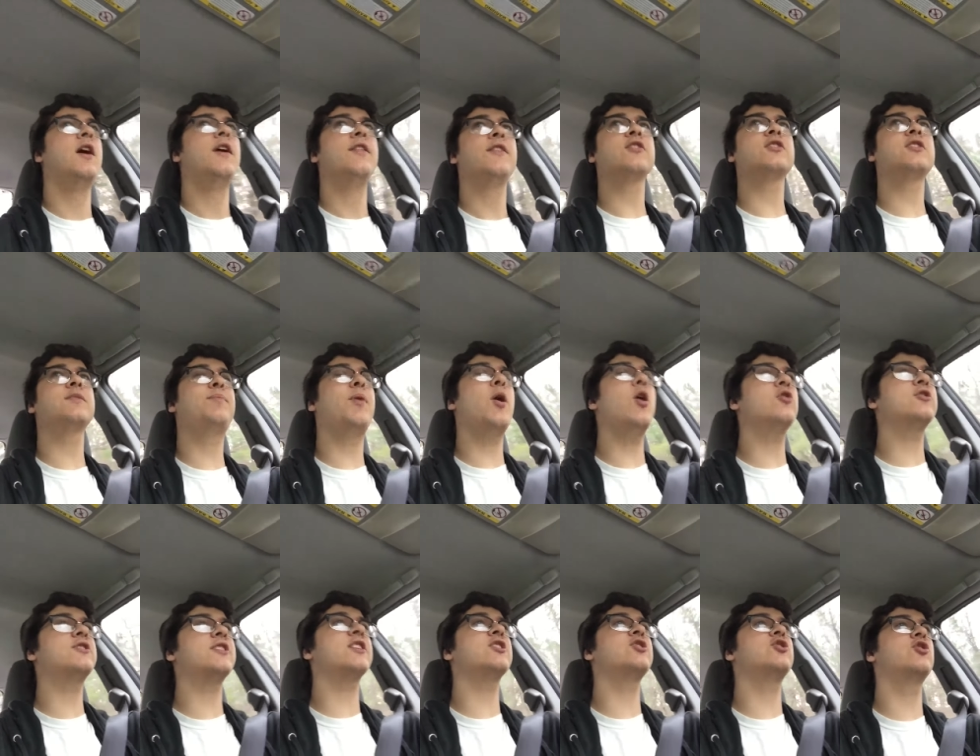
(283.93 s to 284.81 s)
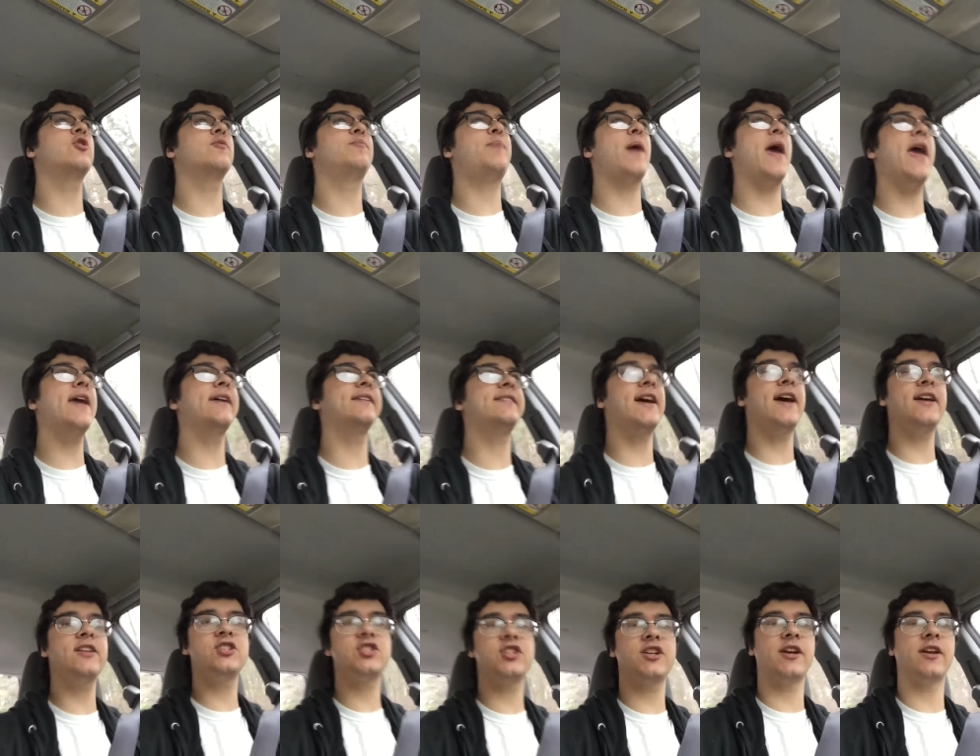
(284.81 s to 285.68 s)
They're supposed to get you to pay
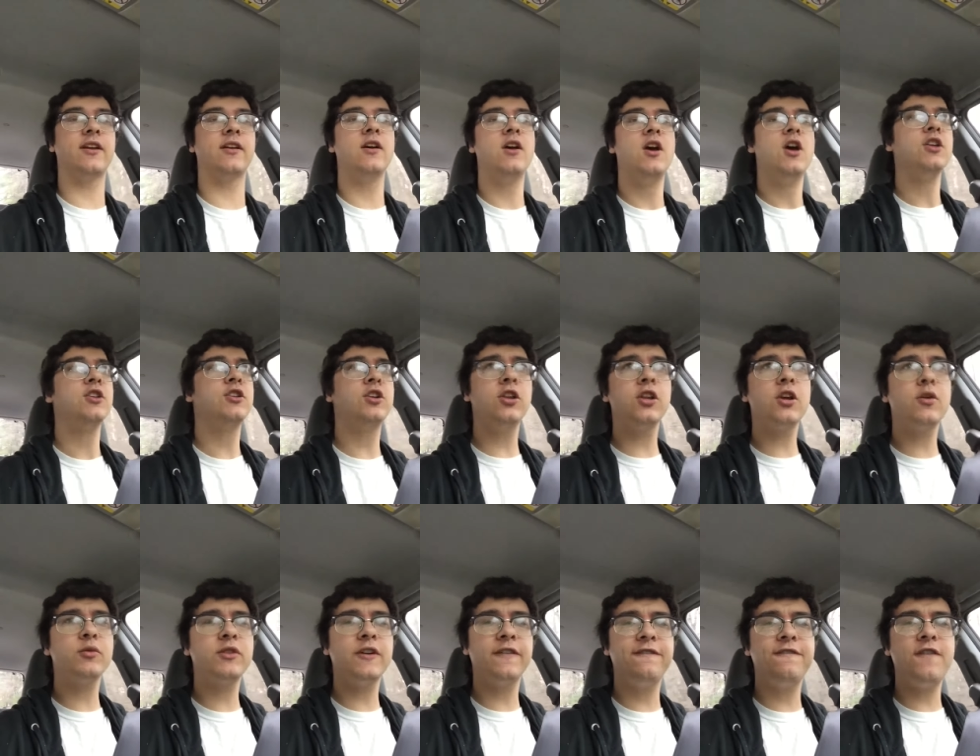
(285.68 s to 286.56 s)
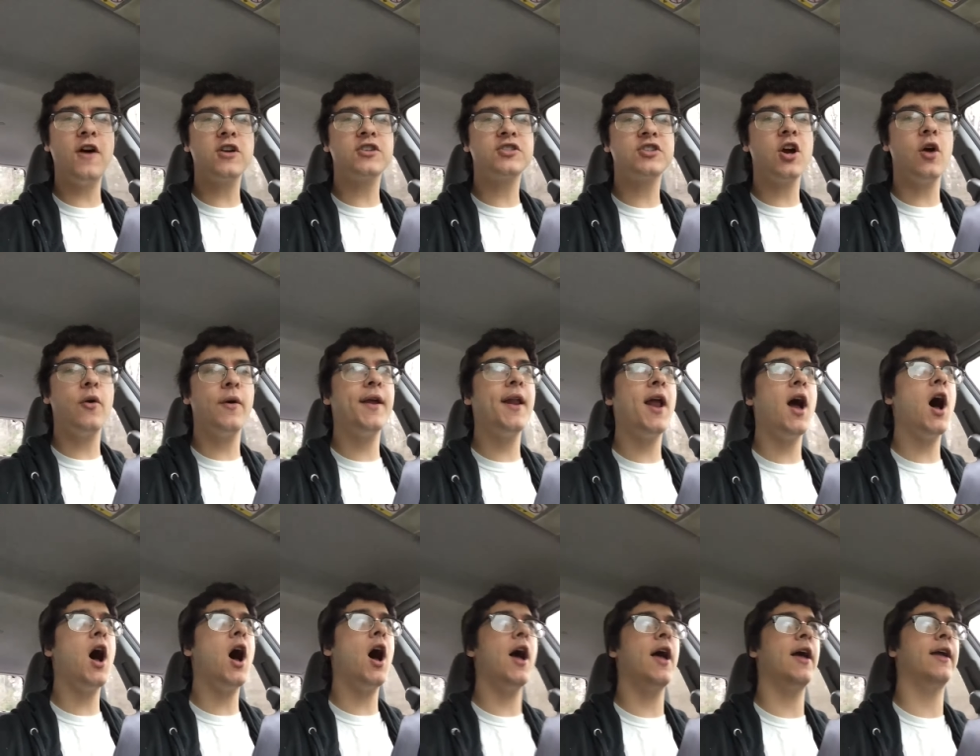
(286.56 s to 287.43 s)
attention, to look at what the fuck's going
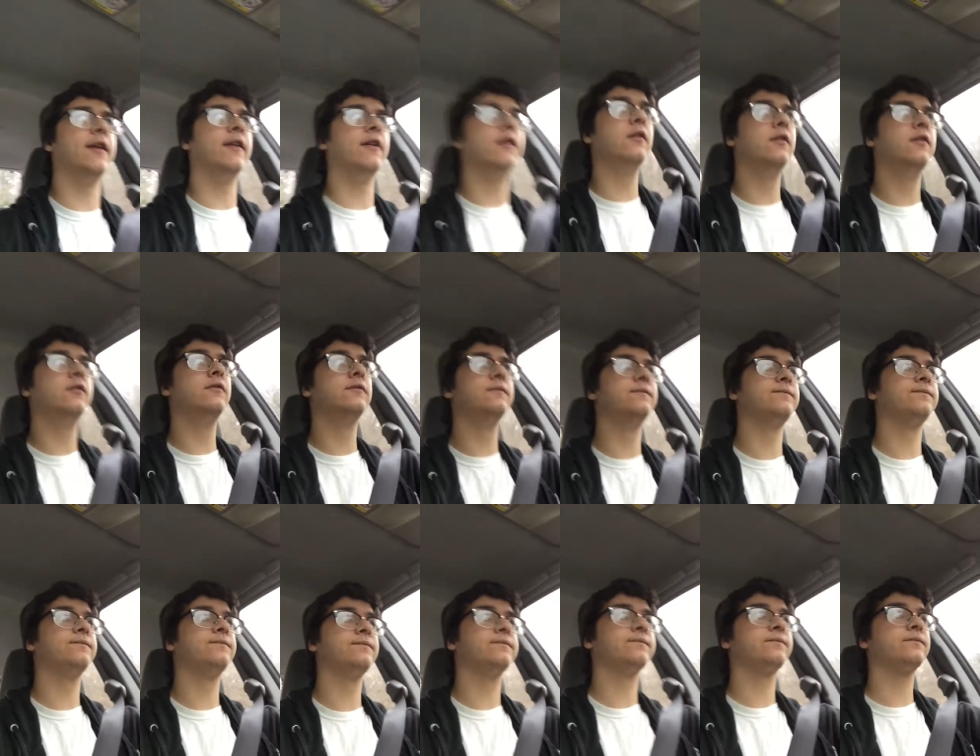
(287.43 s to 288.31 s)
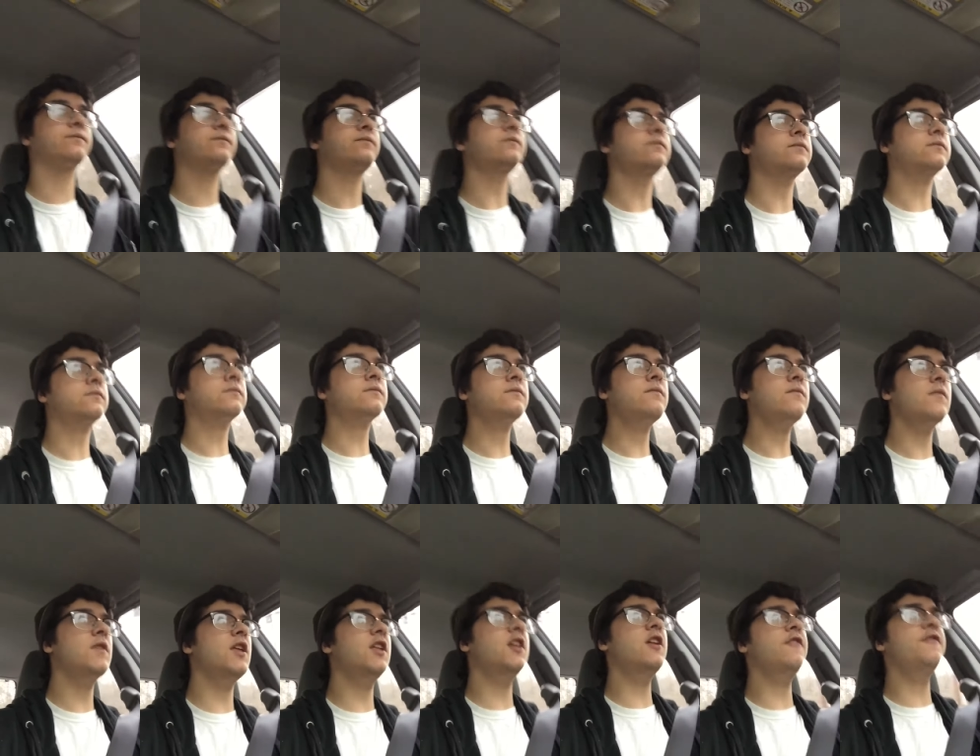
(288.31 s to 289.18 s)
on.
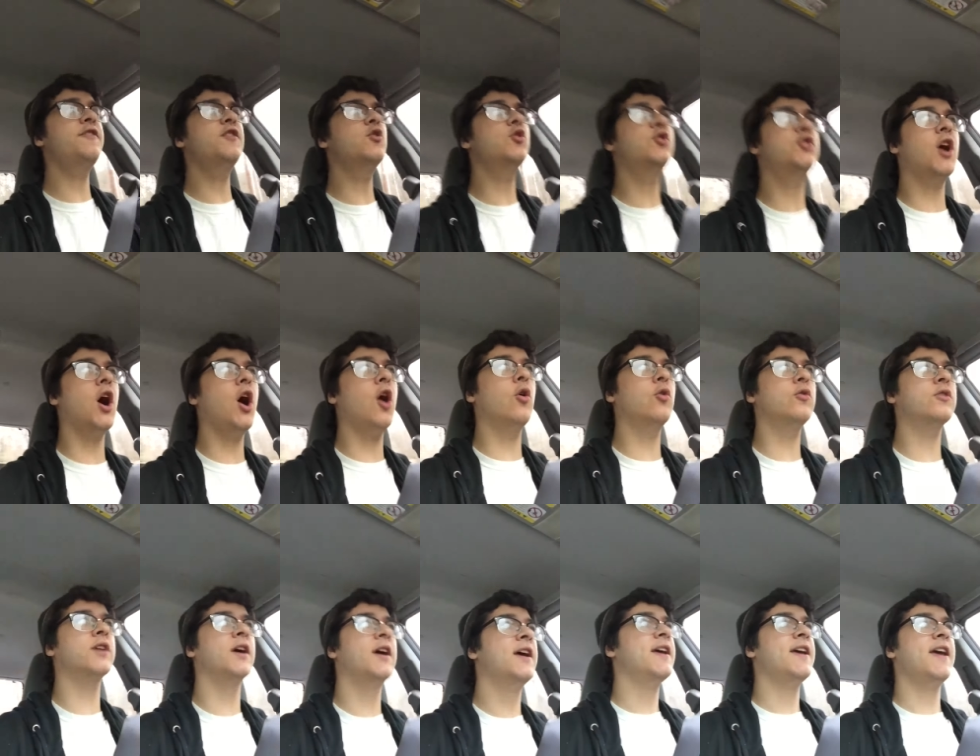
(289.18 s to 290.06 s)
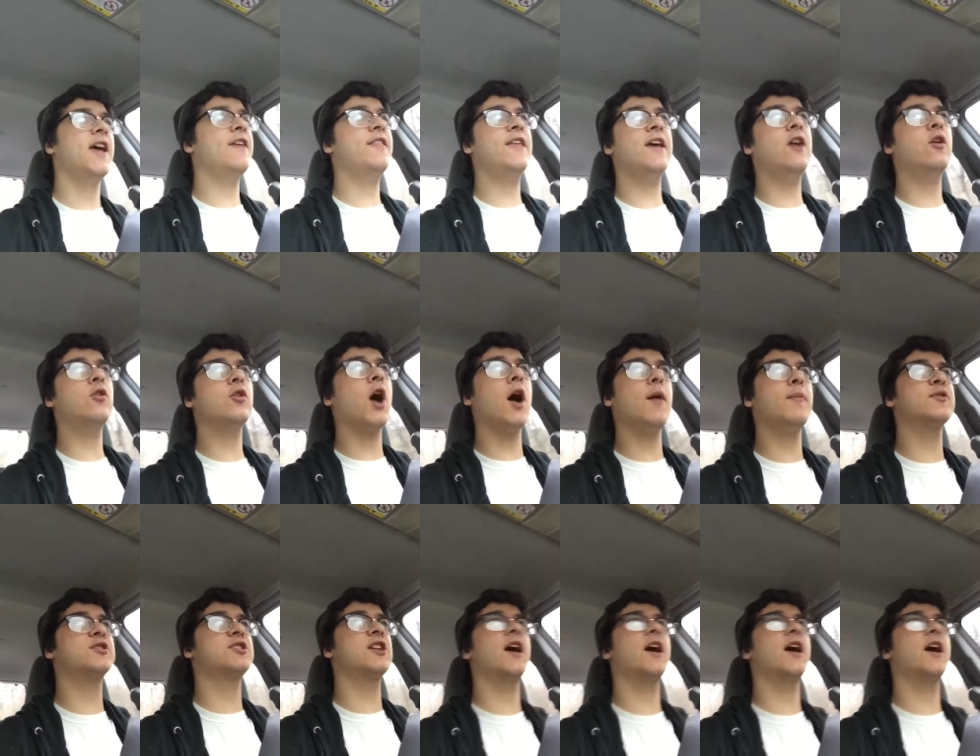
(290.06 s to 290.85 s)
And if you don't, if they don't accomplish